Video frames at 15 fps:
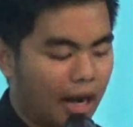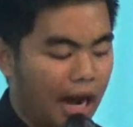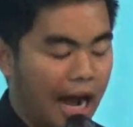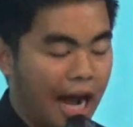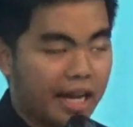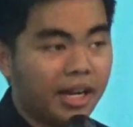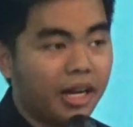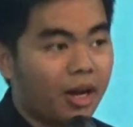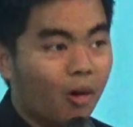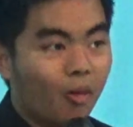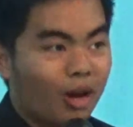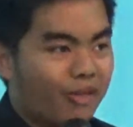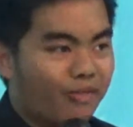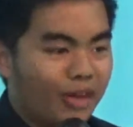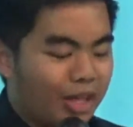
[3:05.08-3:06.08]
I didn't know
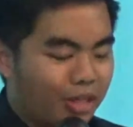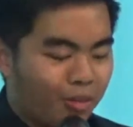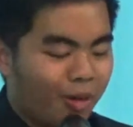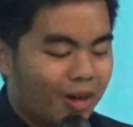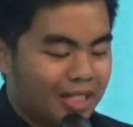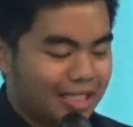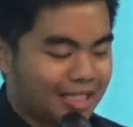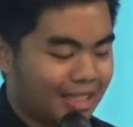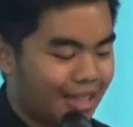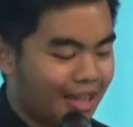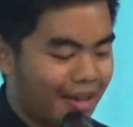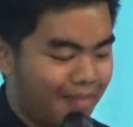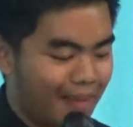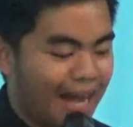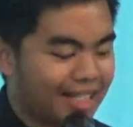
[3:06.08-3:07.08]
what faith was
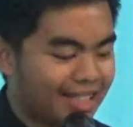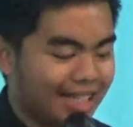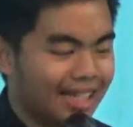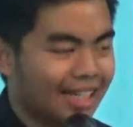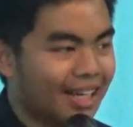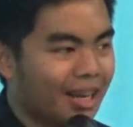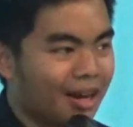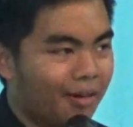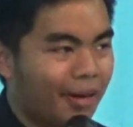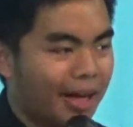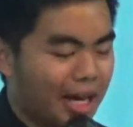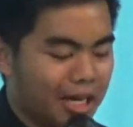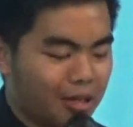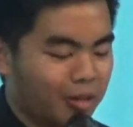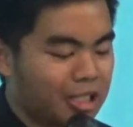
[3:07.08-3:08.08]
back then.
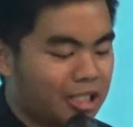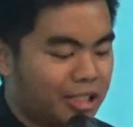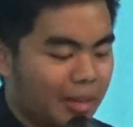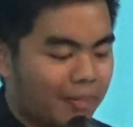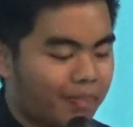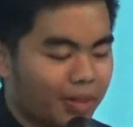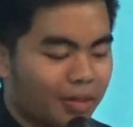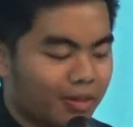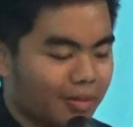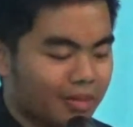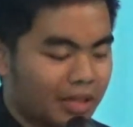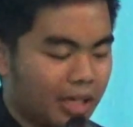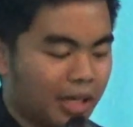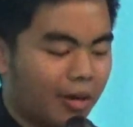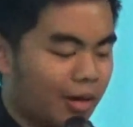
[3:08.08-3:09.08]
Right? It was
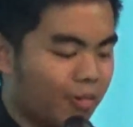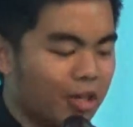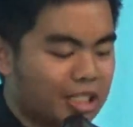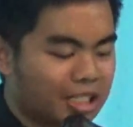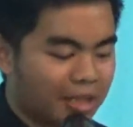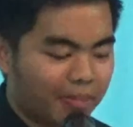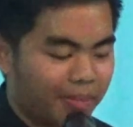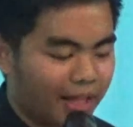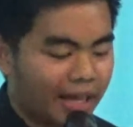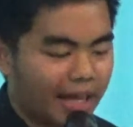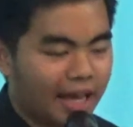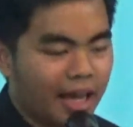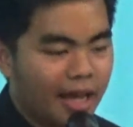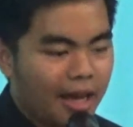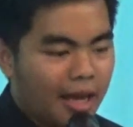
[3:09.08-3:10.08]
simple, it was
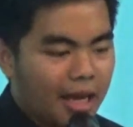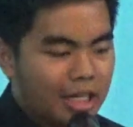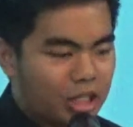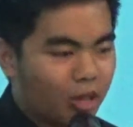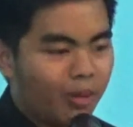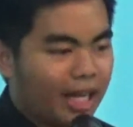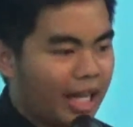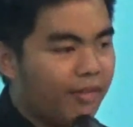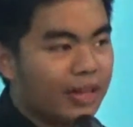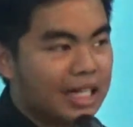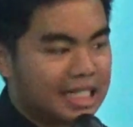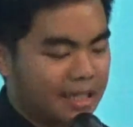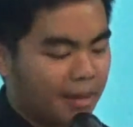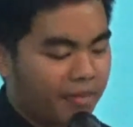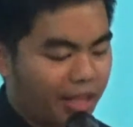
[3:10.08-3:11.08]
simply to believe in
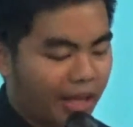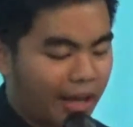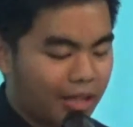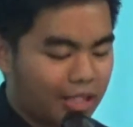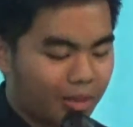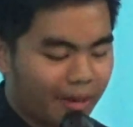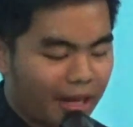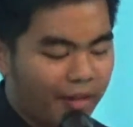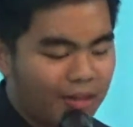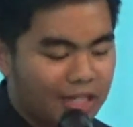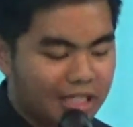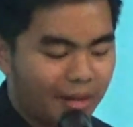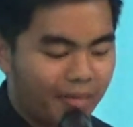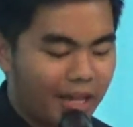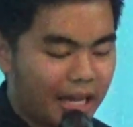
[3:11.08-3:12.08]

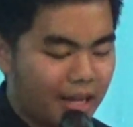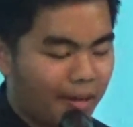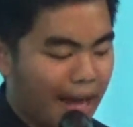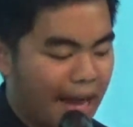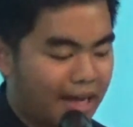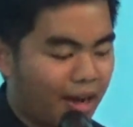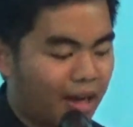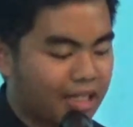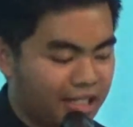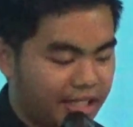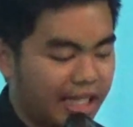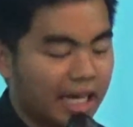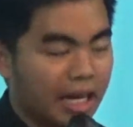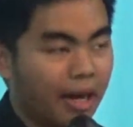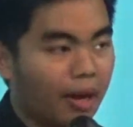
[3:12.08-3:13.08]
something you had not
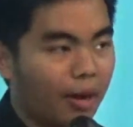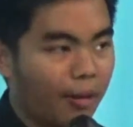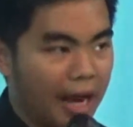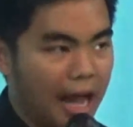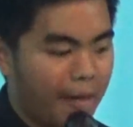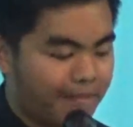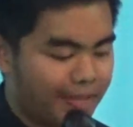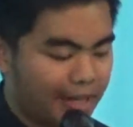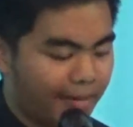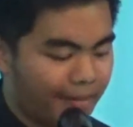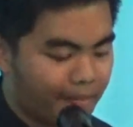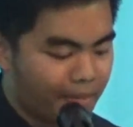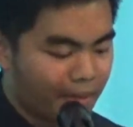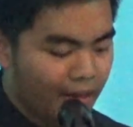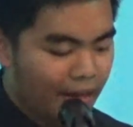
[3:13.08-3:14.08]
seen or happened.
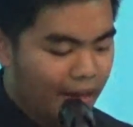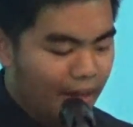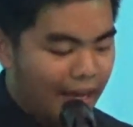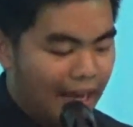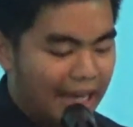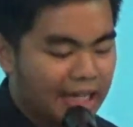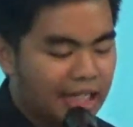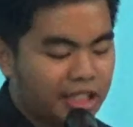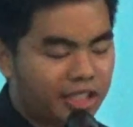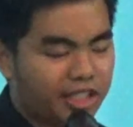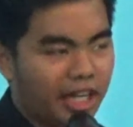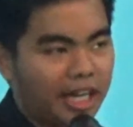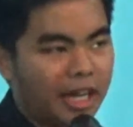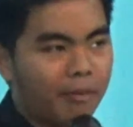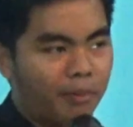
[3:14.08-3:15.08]
And this
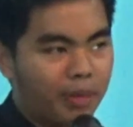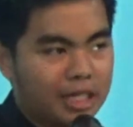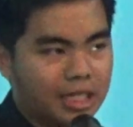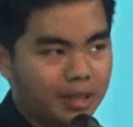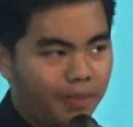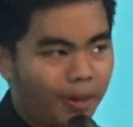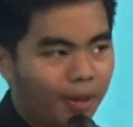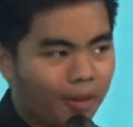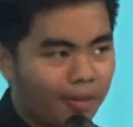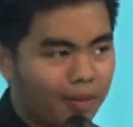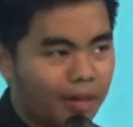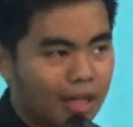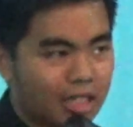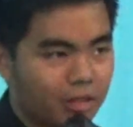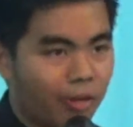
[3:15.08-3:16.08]
giant principle
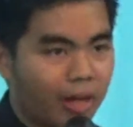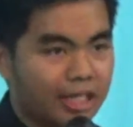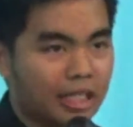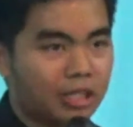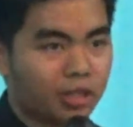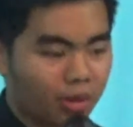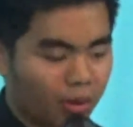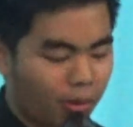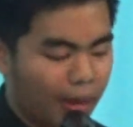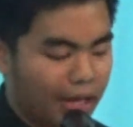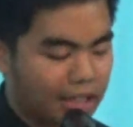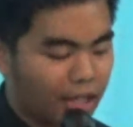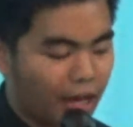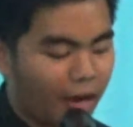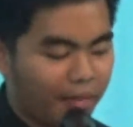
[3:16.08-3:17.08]
is what this school
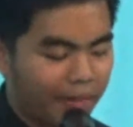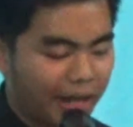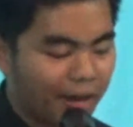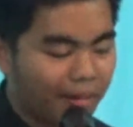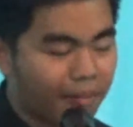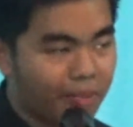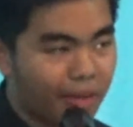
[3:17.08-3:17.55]
had taught me.